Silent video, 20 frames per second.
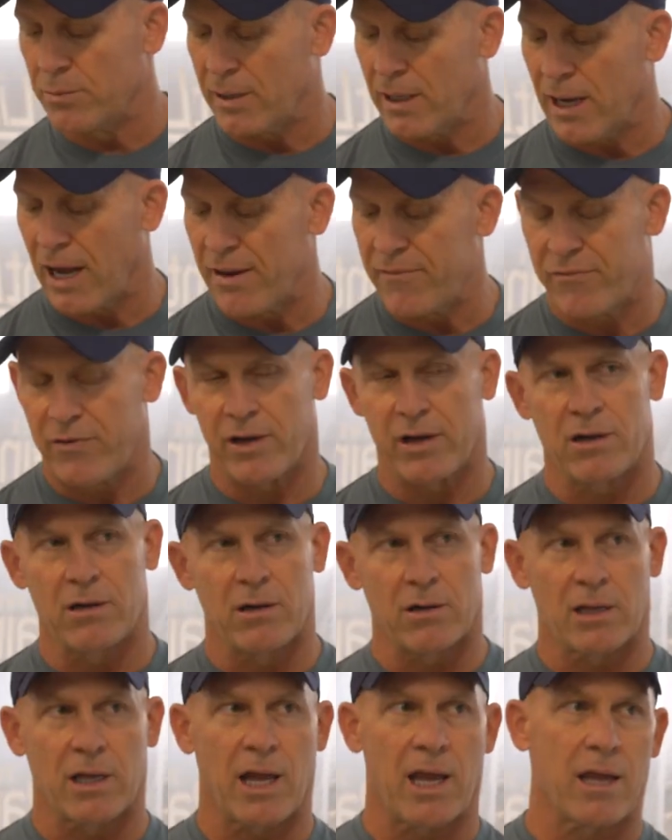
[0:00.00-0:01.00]
But I figured,
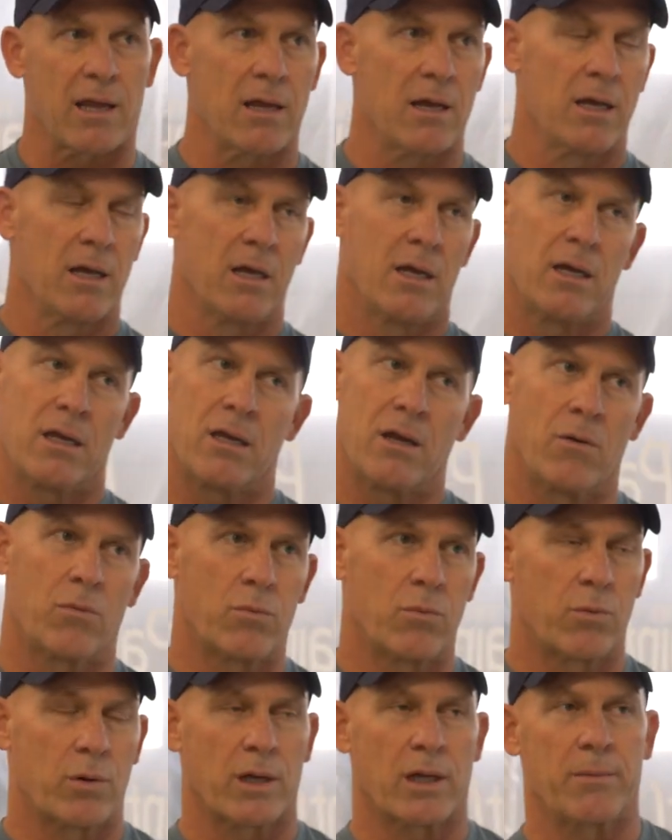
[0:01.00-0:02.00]
okay, you know,
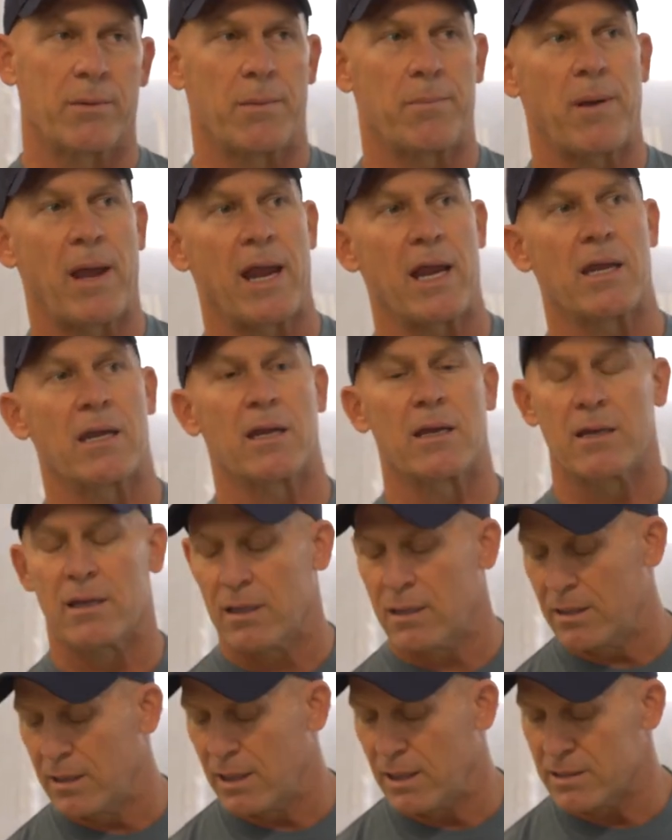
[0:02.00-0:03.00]
we're gonna be
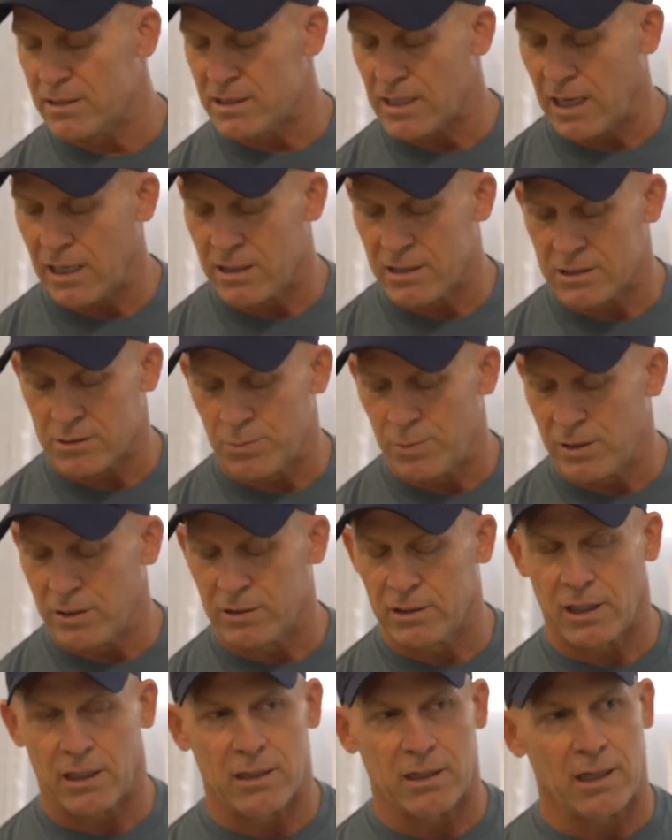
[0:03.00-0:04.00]
painting the inside of this
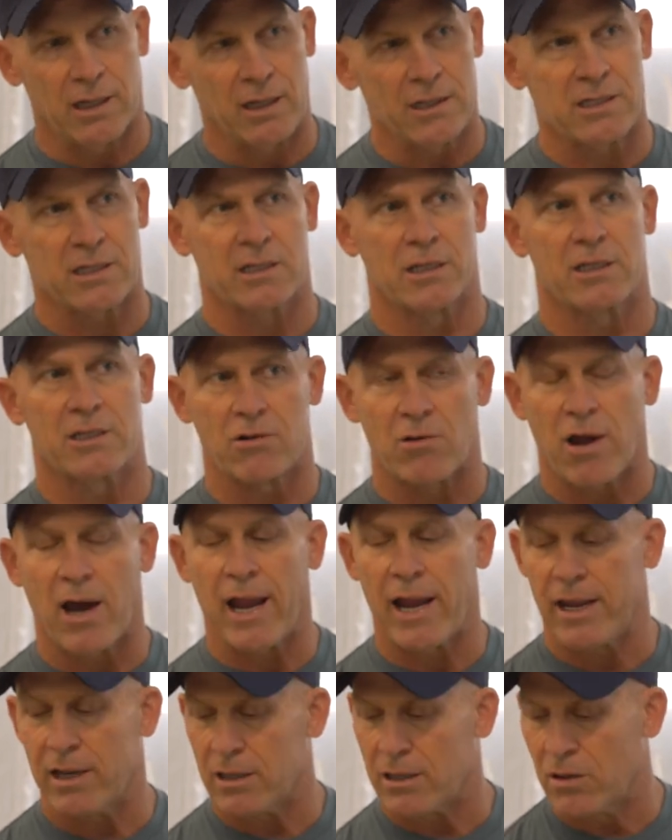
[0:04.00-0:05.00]
building, and it's gonna
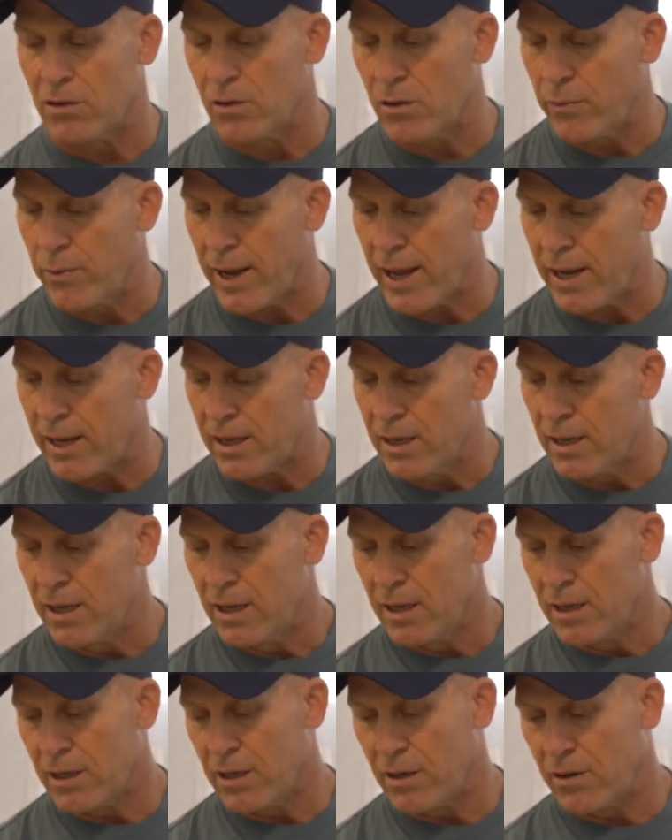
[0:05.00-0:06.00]
dry and go away,
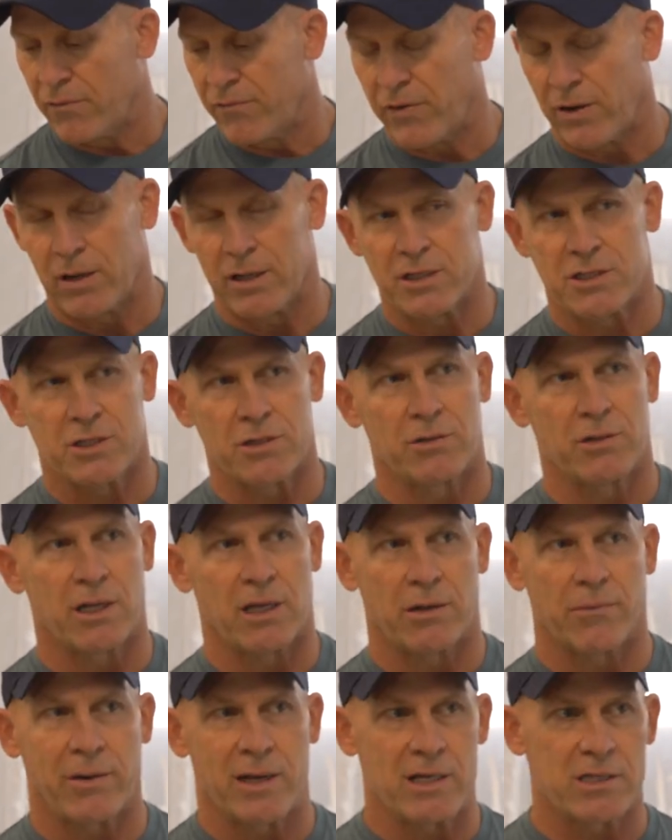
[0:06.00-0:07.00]
you know, fairly soon
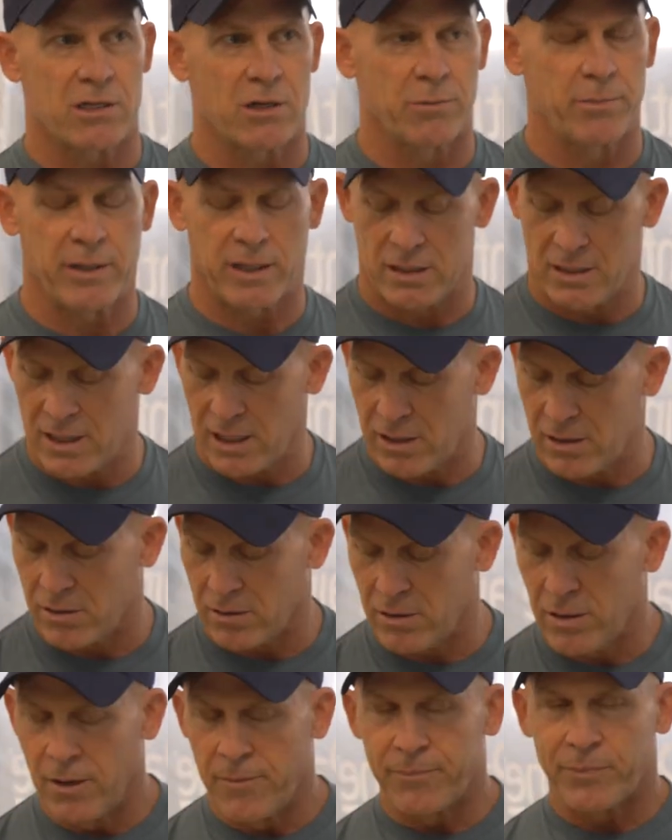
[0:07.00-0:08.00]
anyways, no big
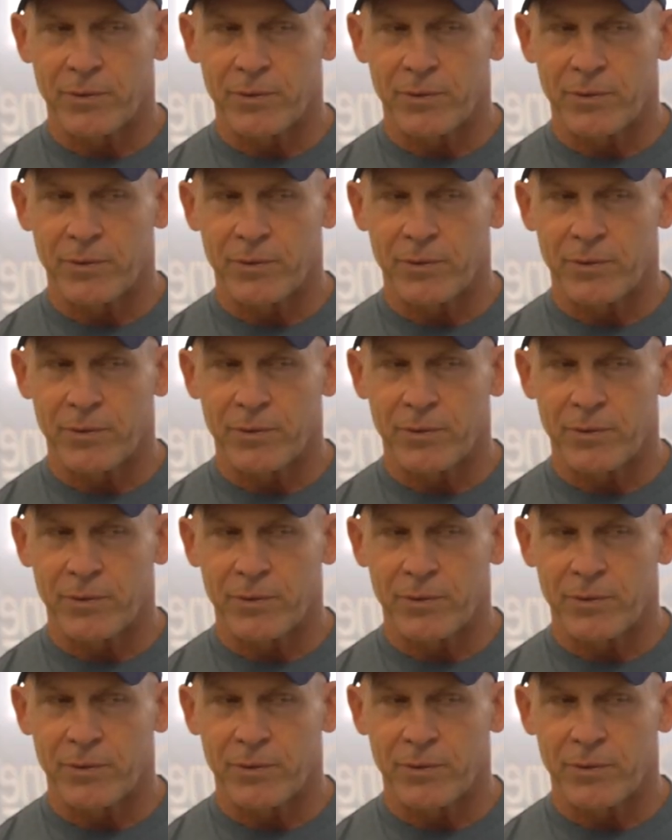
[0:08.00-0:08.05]
deal.